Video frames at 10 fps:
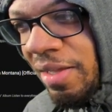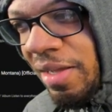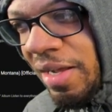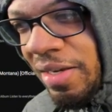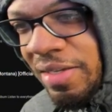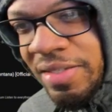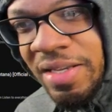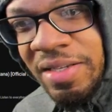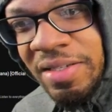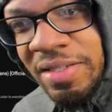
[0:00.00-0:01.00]
in a
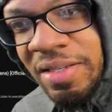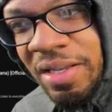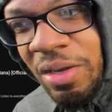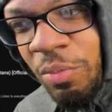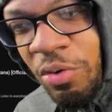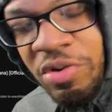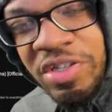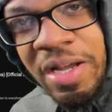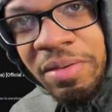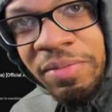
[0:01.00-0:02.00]
sentence. And we're going to
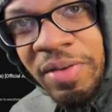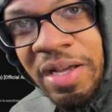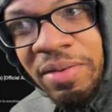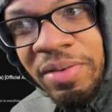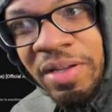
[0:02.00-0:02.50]
chapter 5.